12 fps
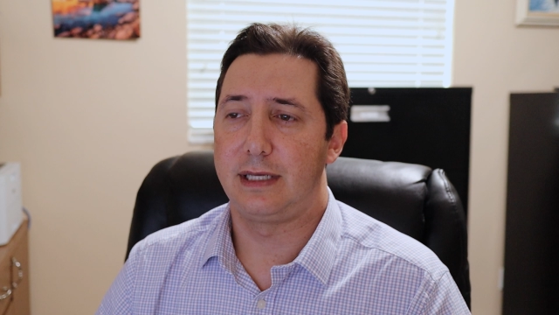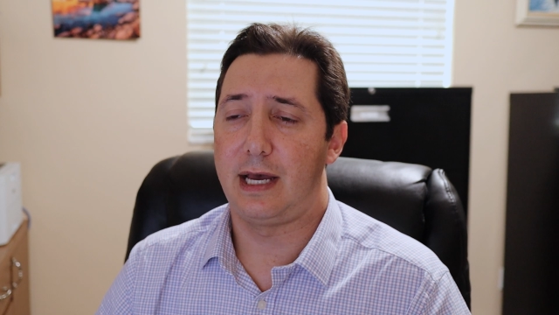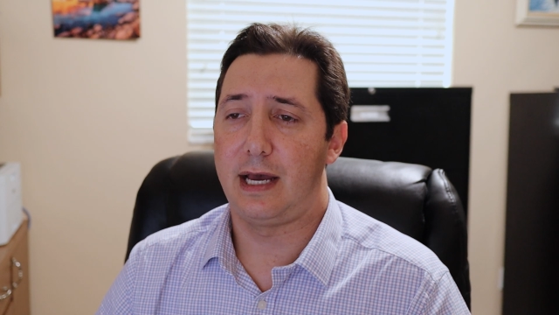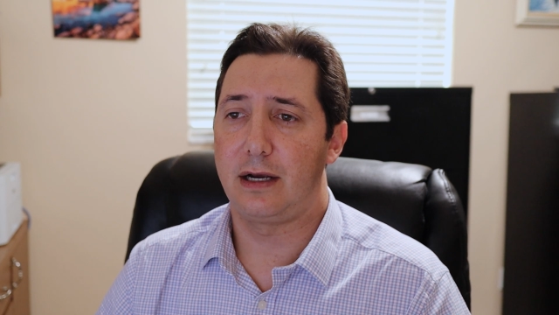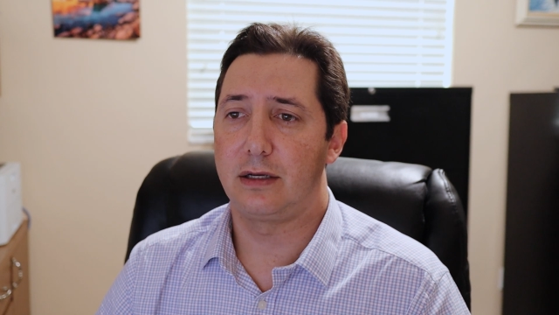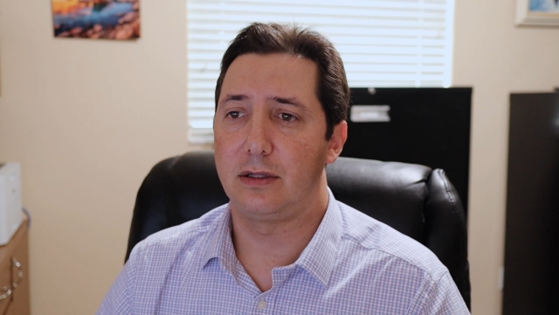
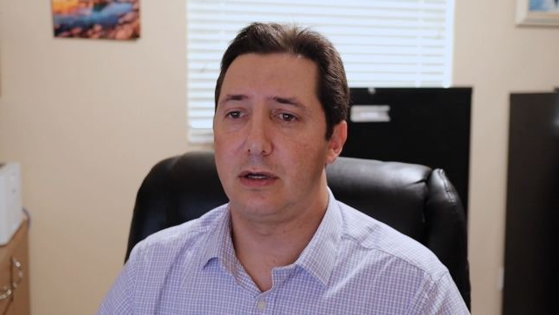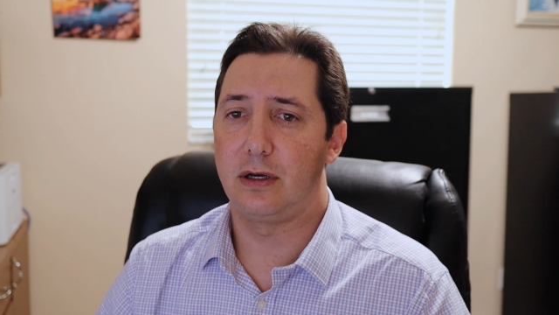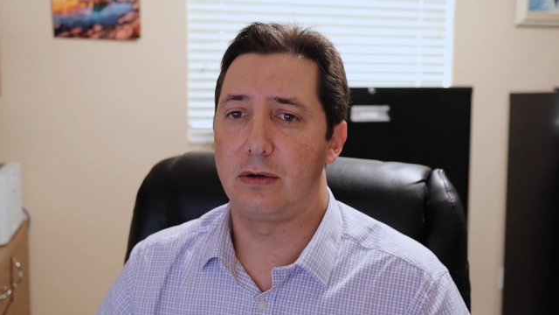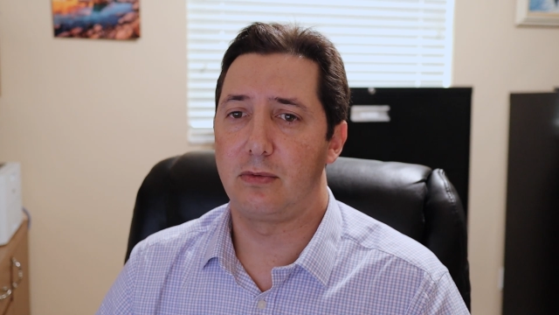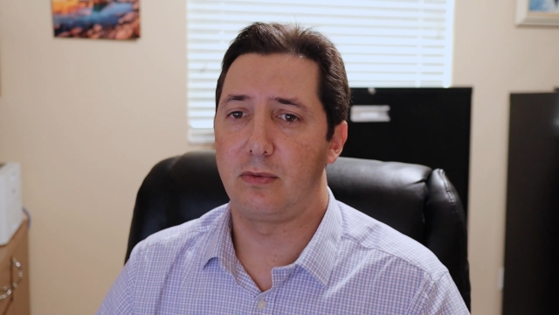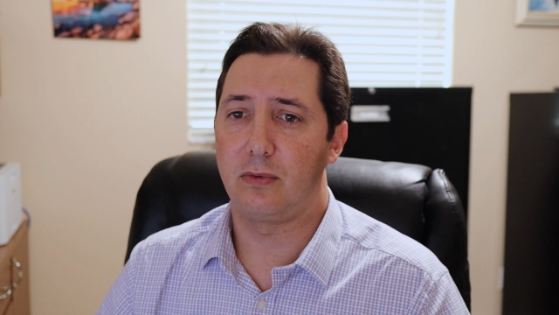
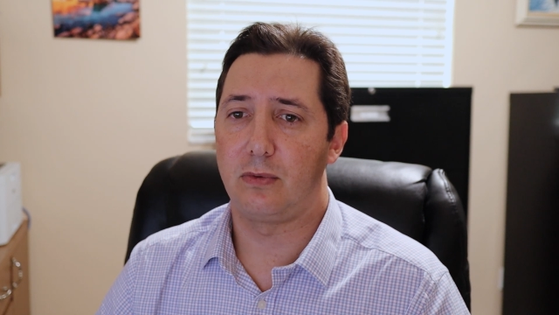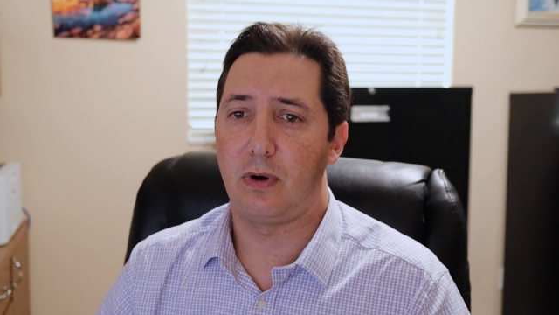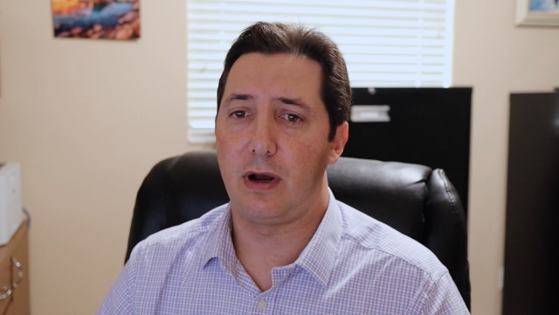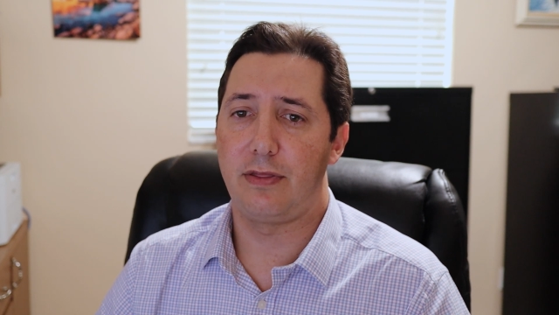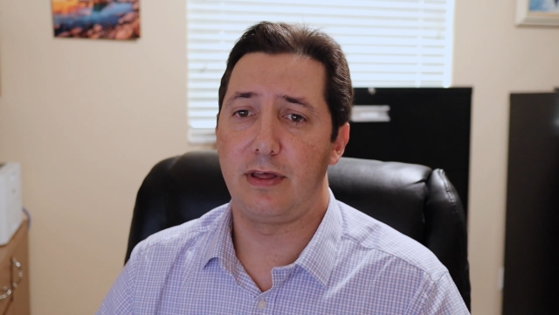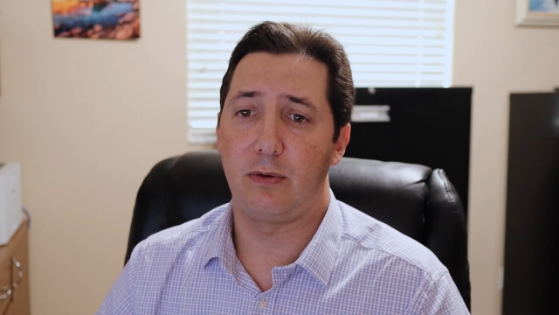Tag-along,
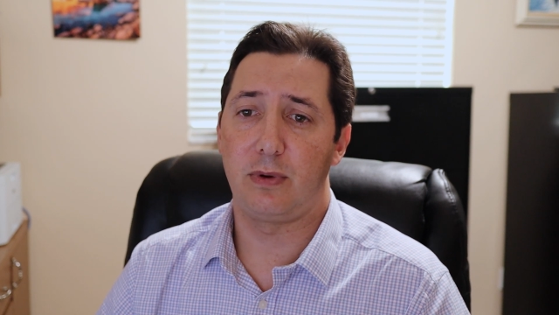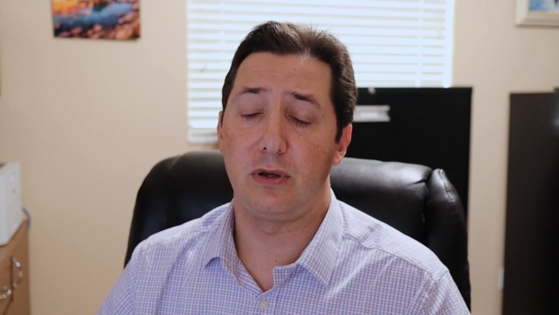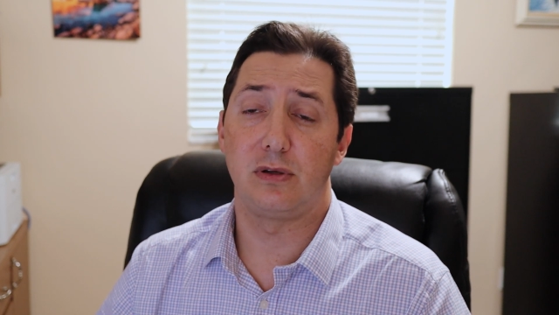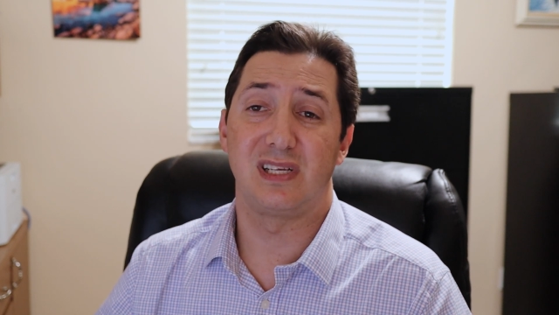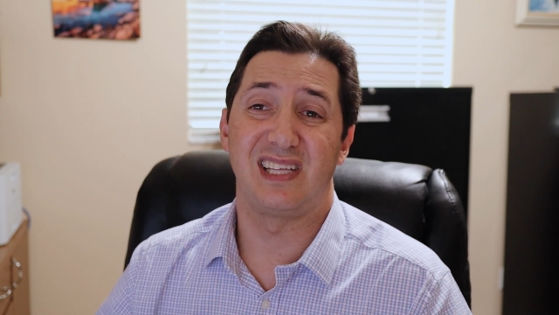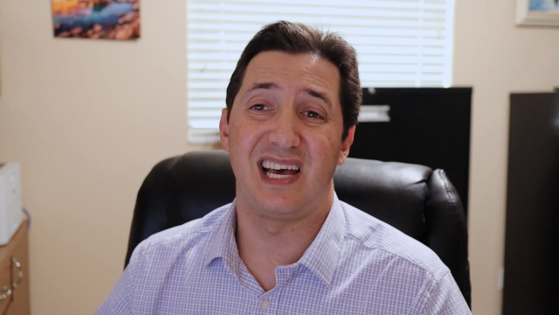I think we
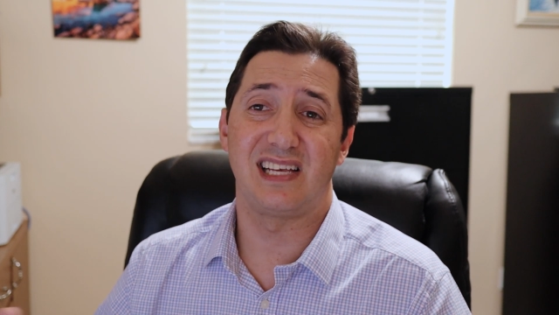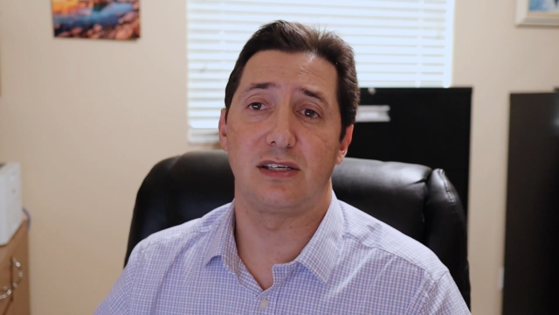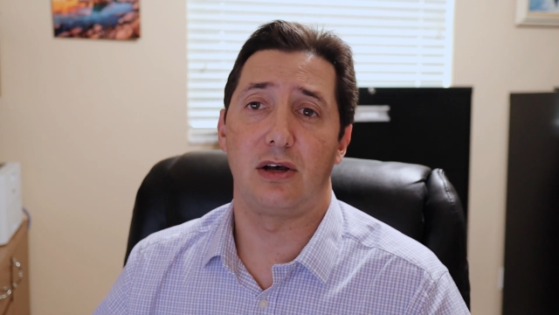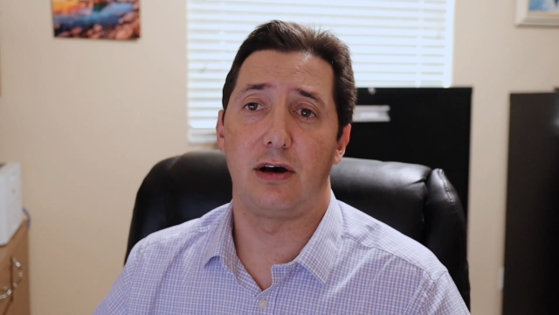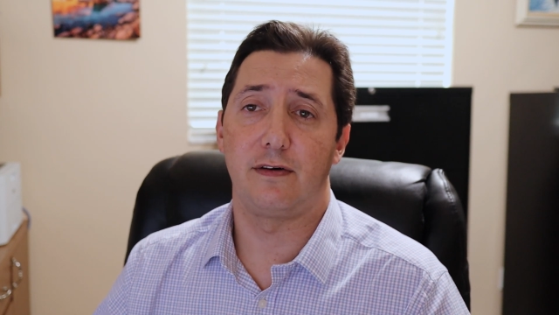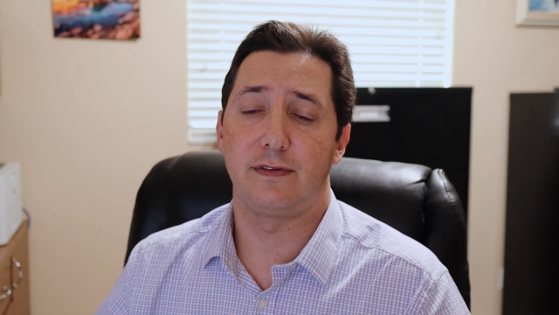use less
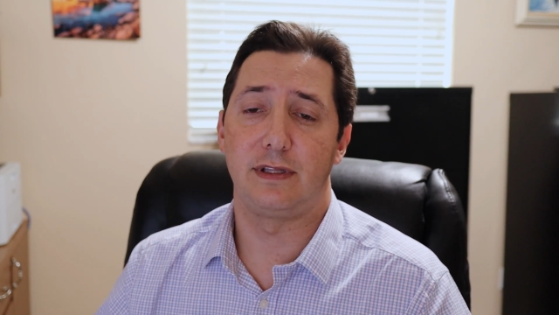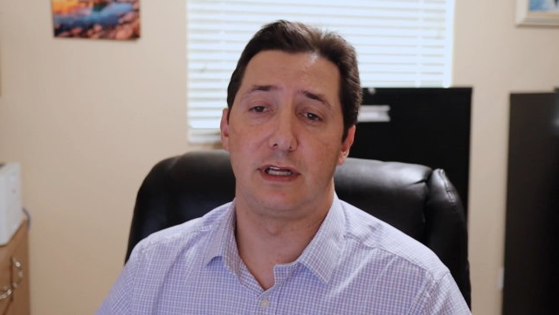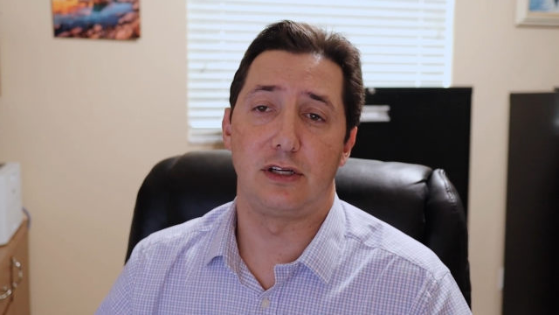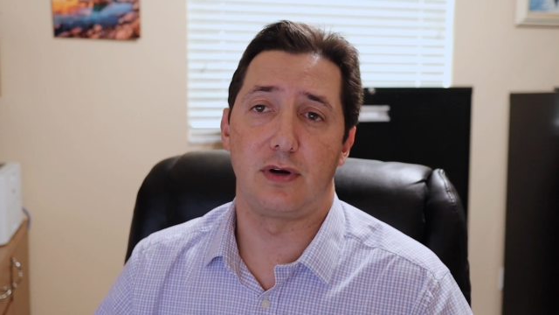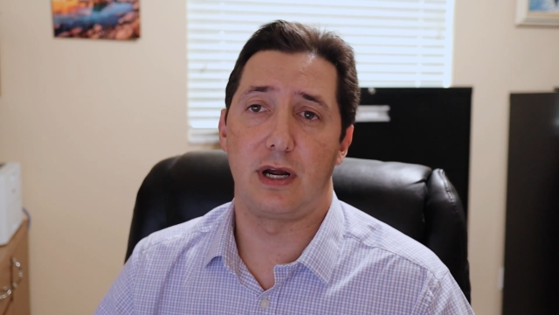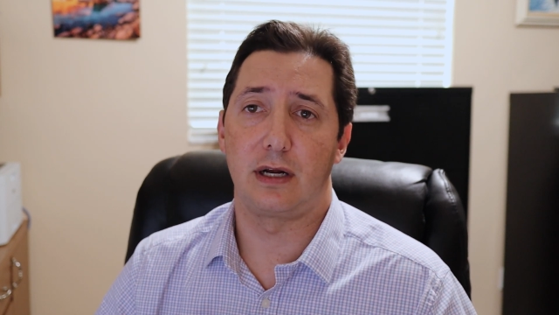often
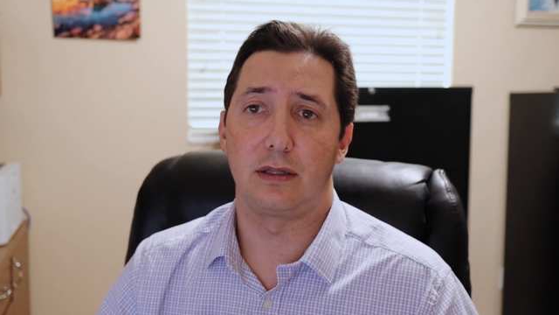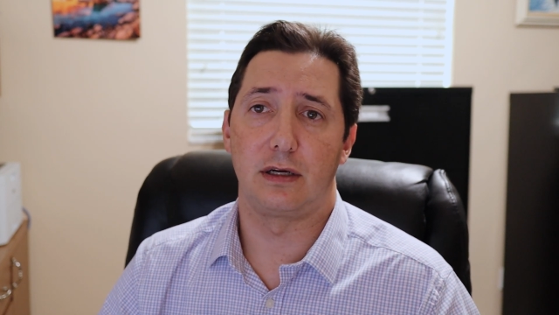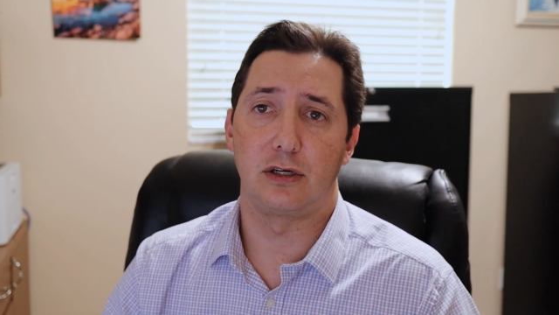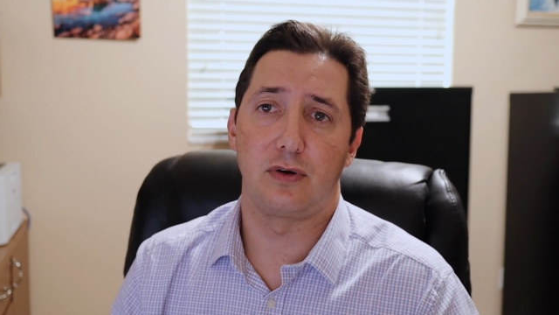than drag-along.